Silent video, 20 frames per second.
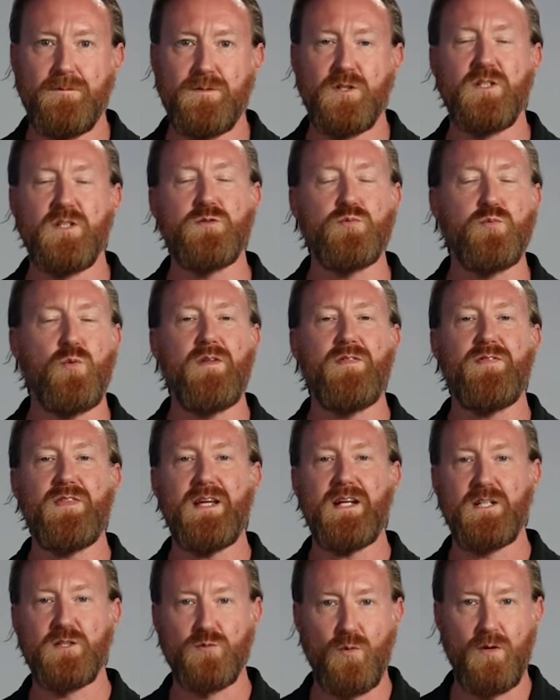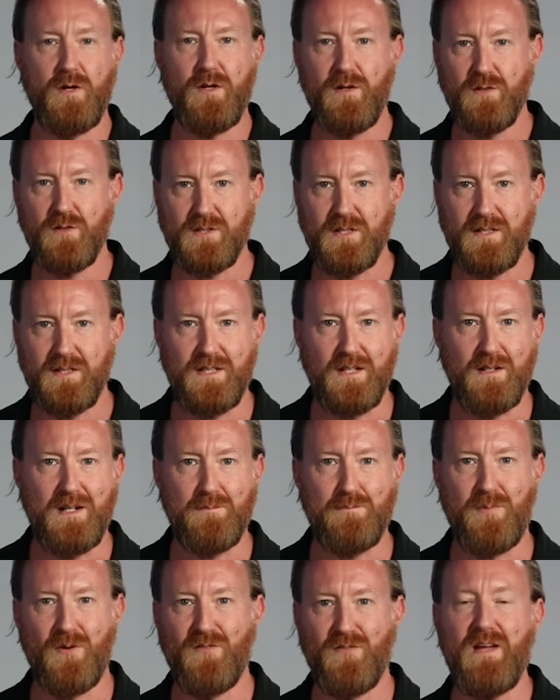So this one thing is one of those things
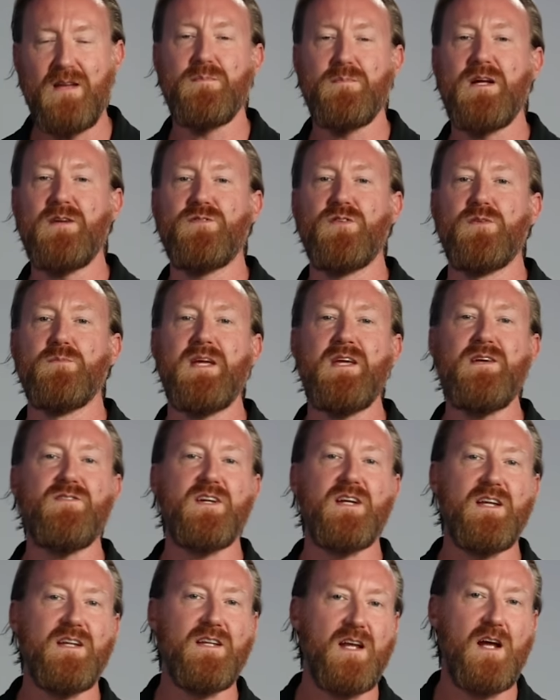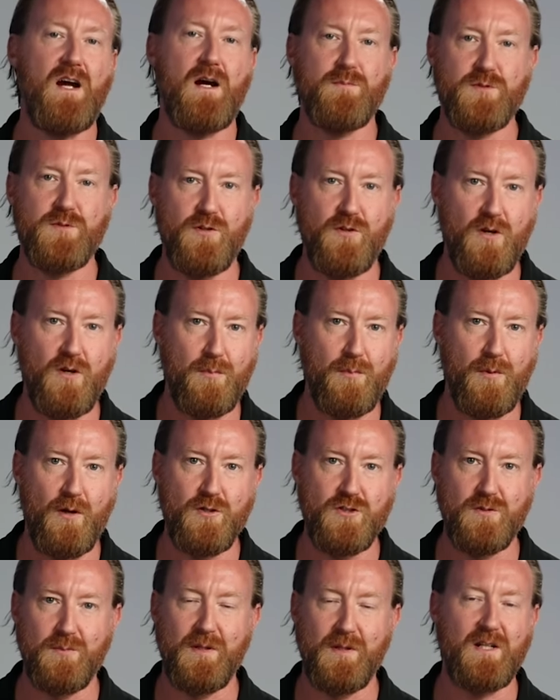that prevent men from even getting the opportunity to
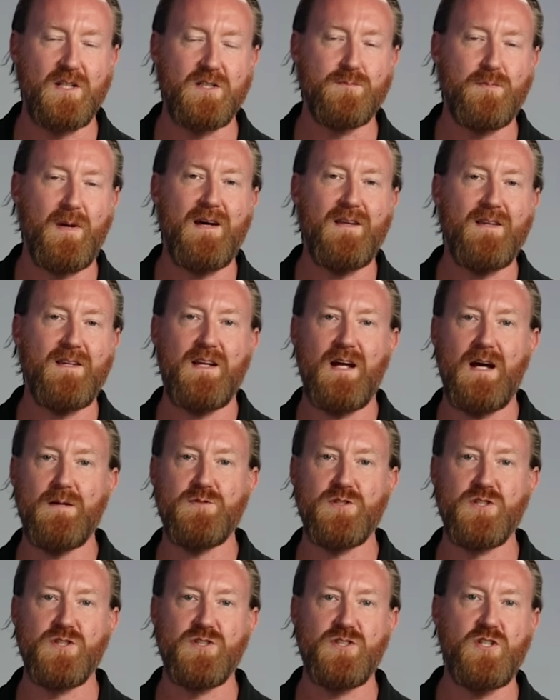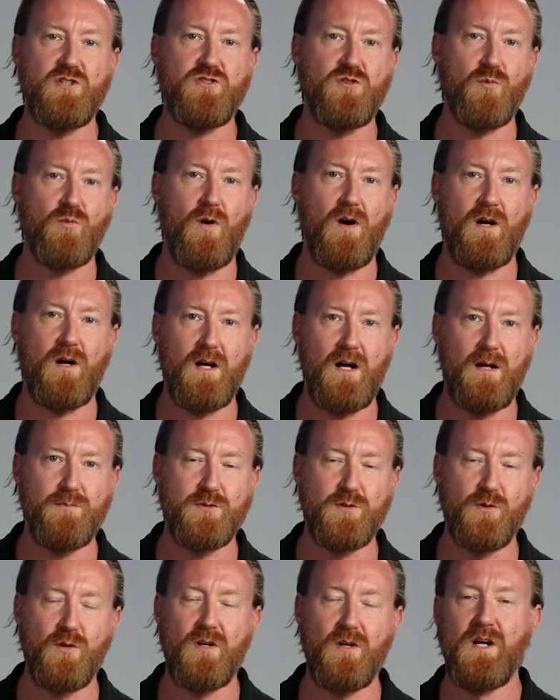approach her because by the time she sees you walk up
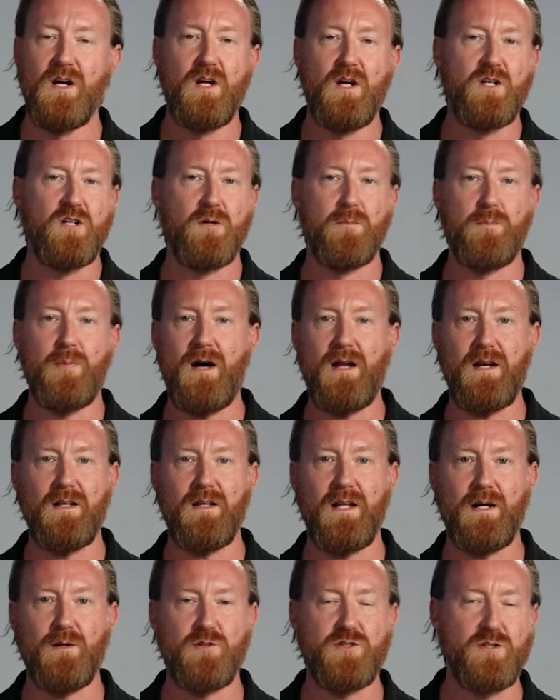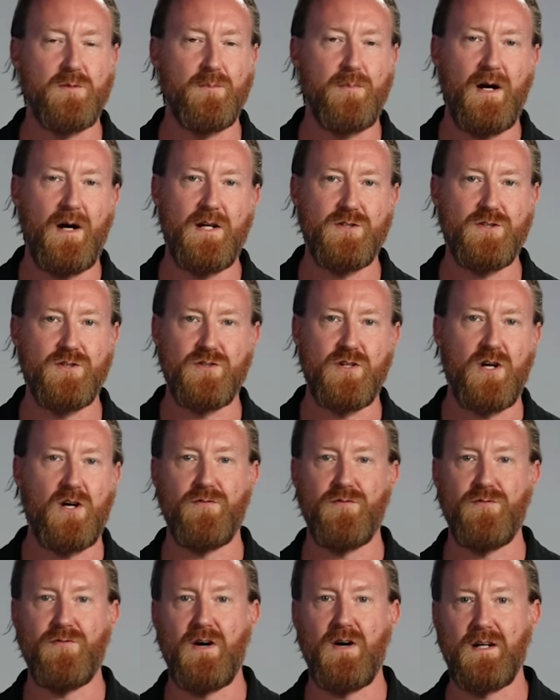to her, your body language and posture is all
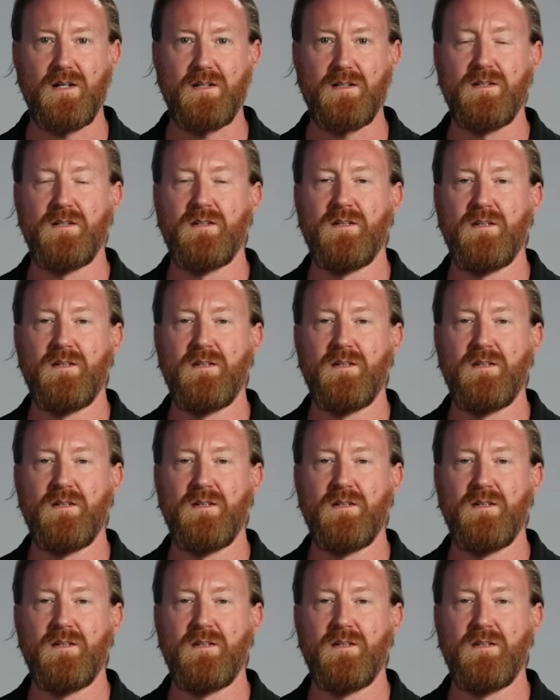fucked.